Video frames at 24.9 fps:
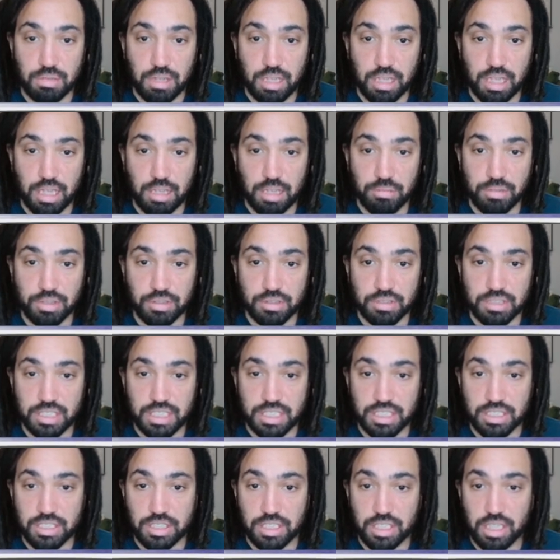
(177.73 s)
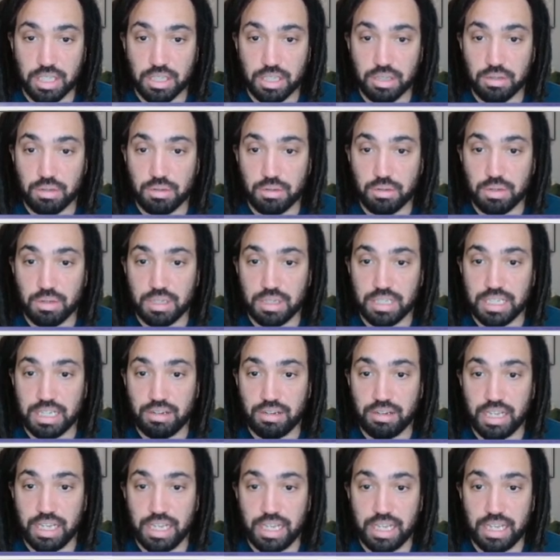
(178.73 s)
uh, because this circle
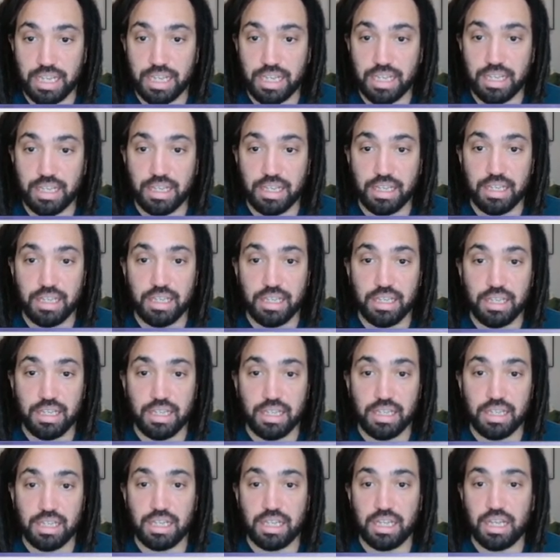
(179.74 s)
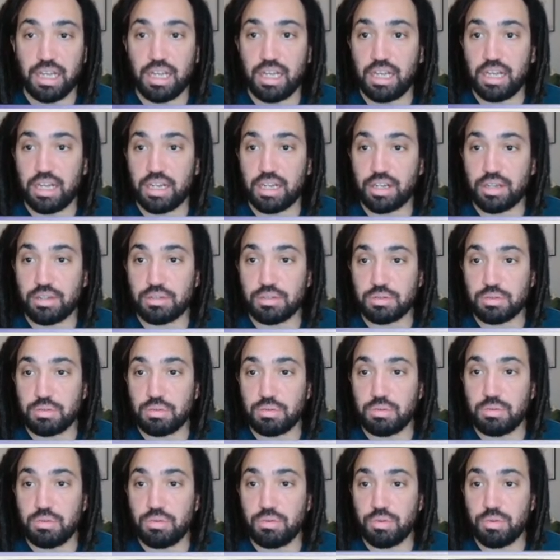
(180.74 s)
down here uh, goes
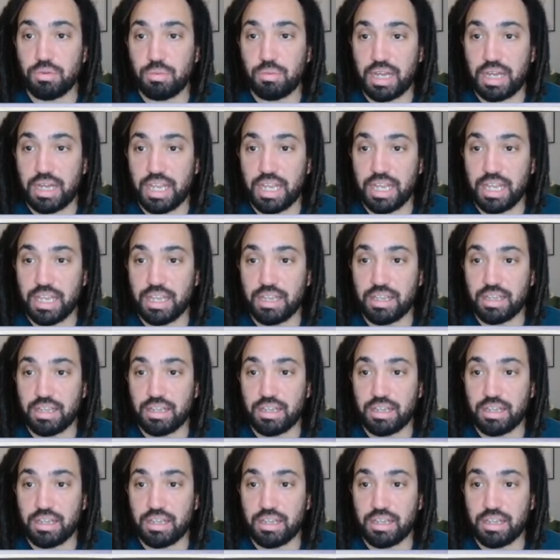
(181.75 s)
all the way